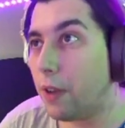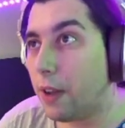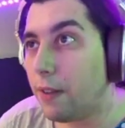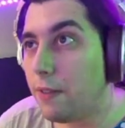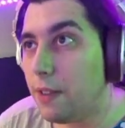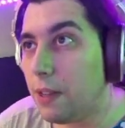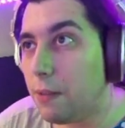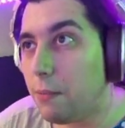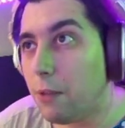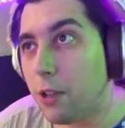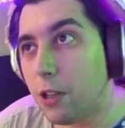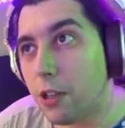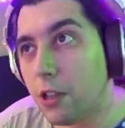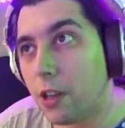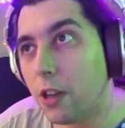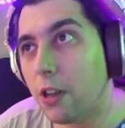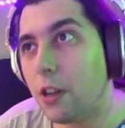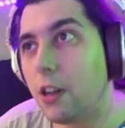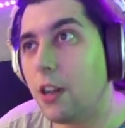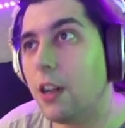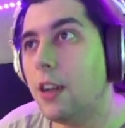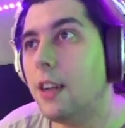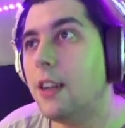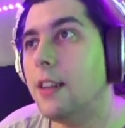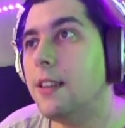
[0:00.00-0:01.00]
We have the
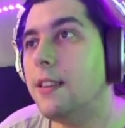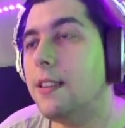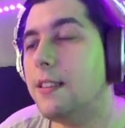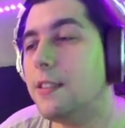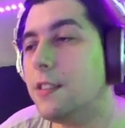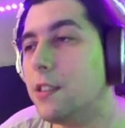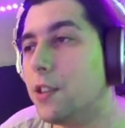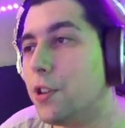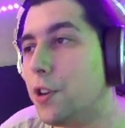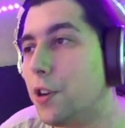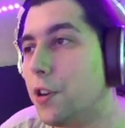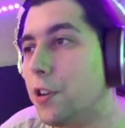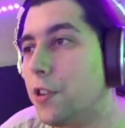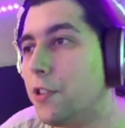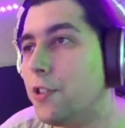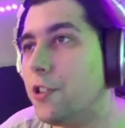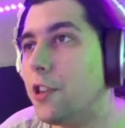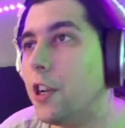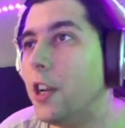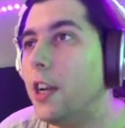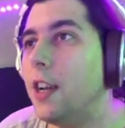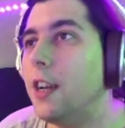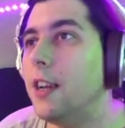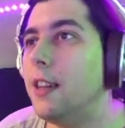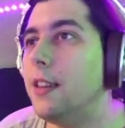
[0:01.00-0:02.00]
Mongol, the
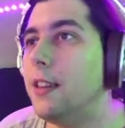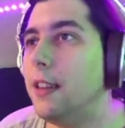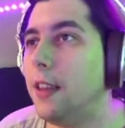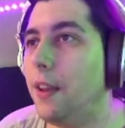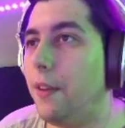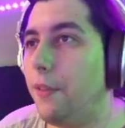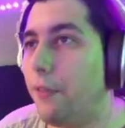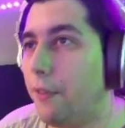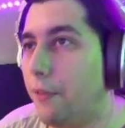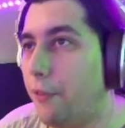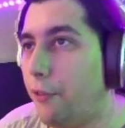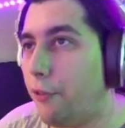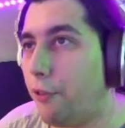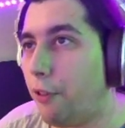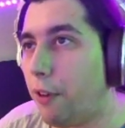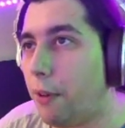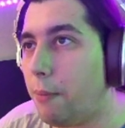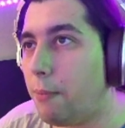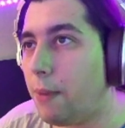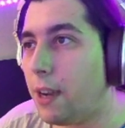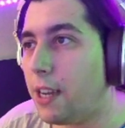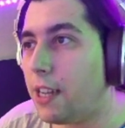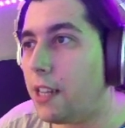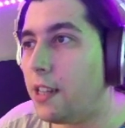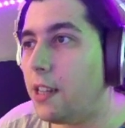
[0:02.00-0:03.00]
Scourge, the
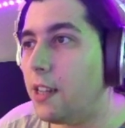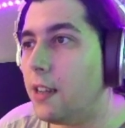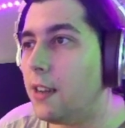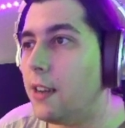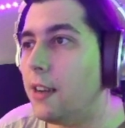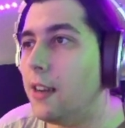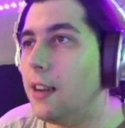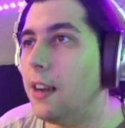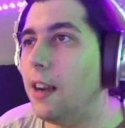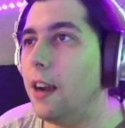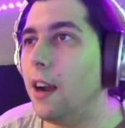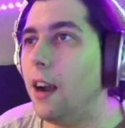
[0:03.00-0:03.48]
Freeman,